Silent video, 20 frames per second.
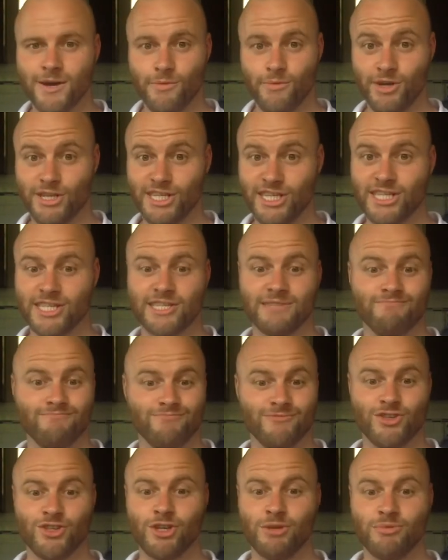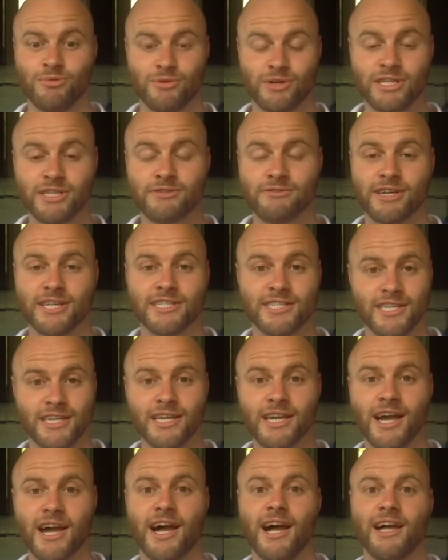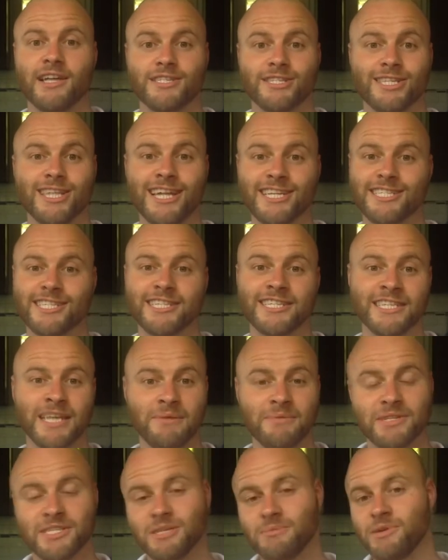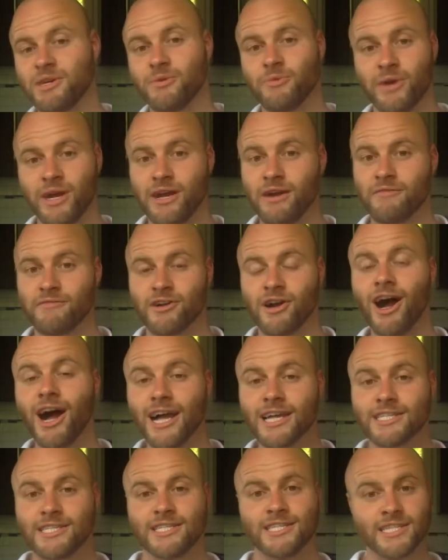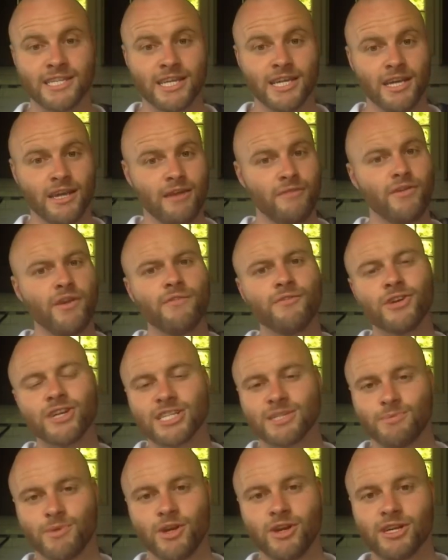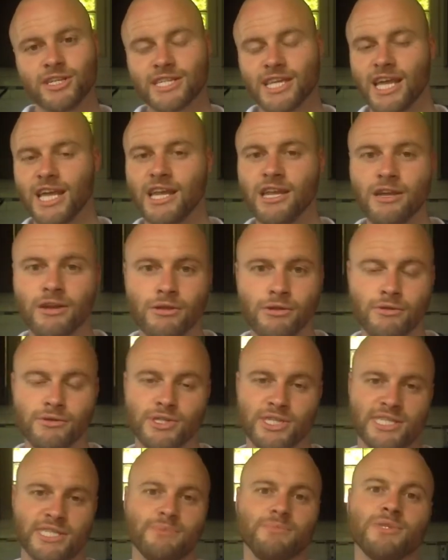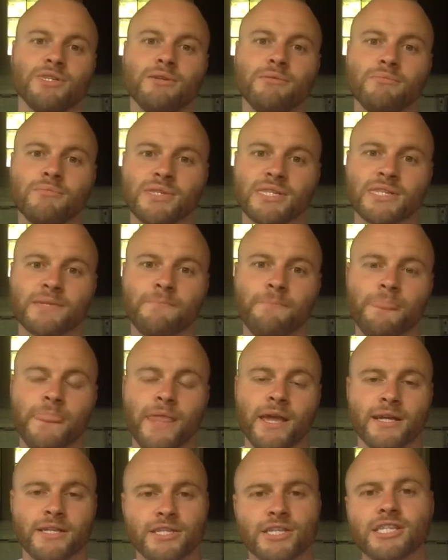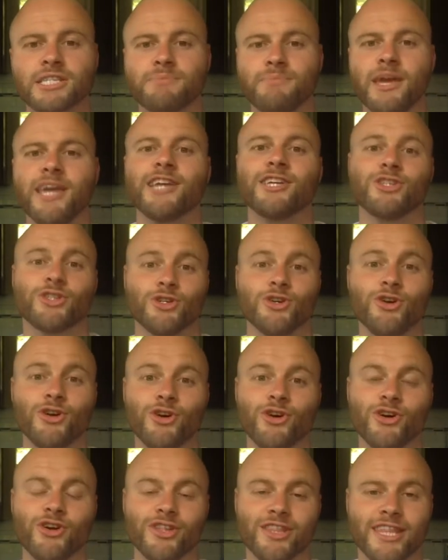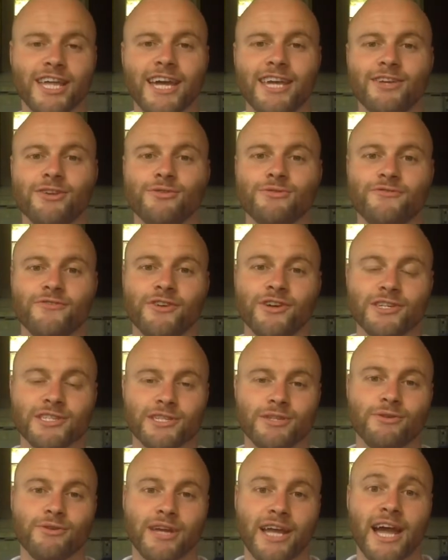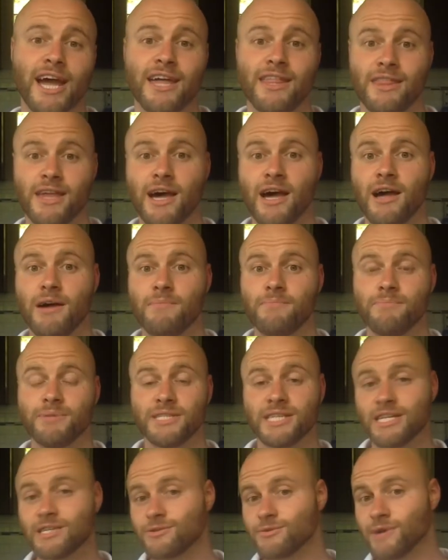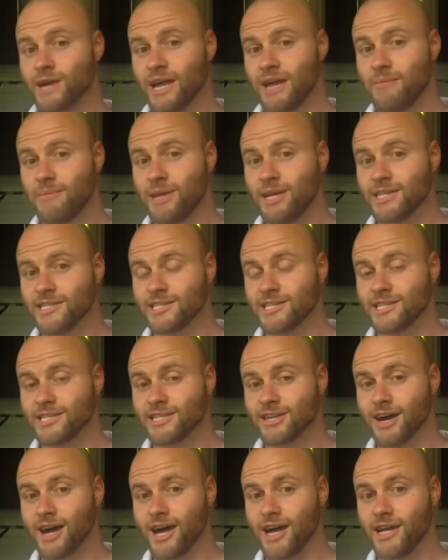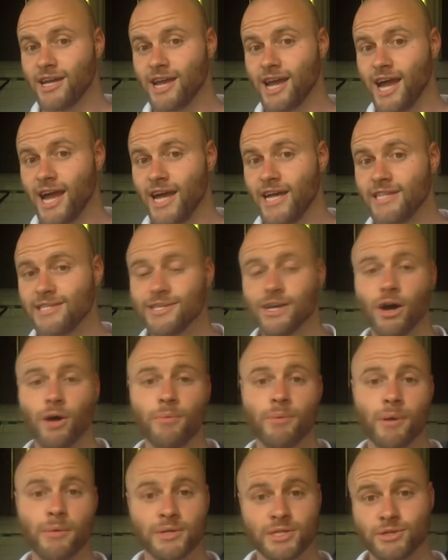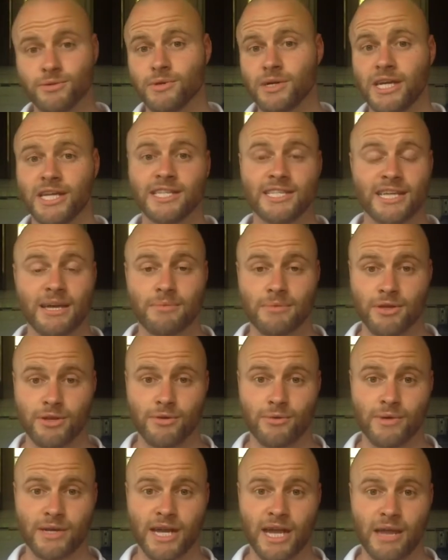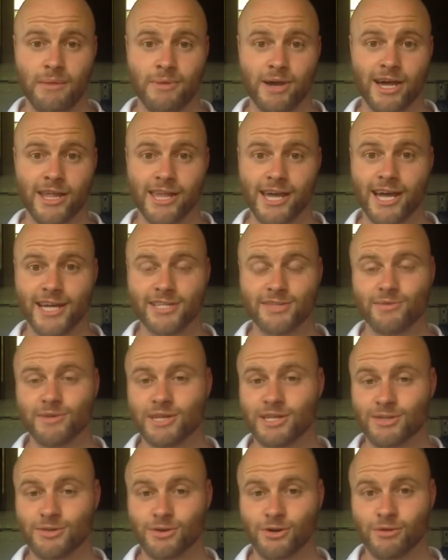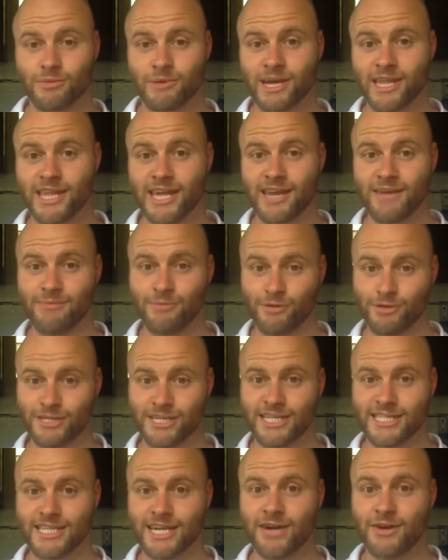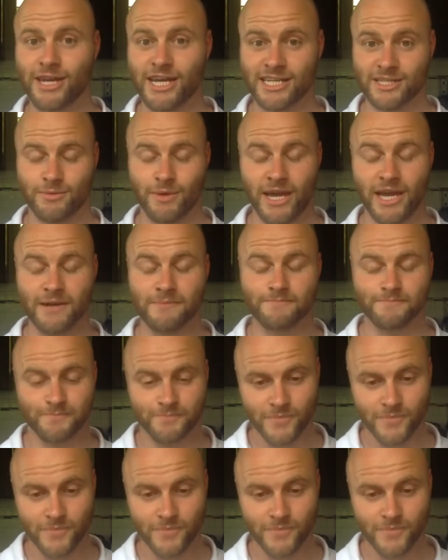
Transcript: which is super interesting. So that's just something to be aware of, guys. Just if you ever experience any of those symptoms, just make sure that you first look at potential amines in the diet. And I'll probably do an in-depth Q&A about that so we can talk about that in more detail next week.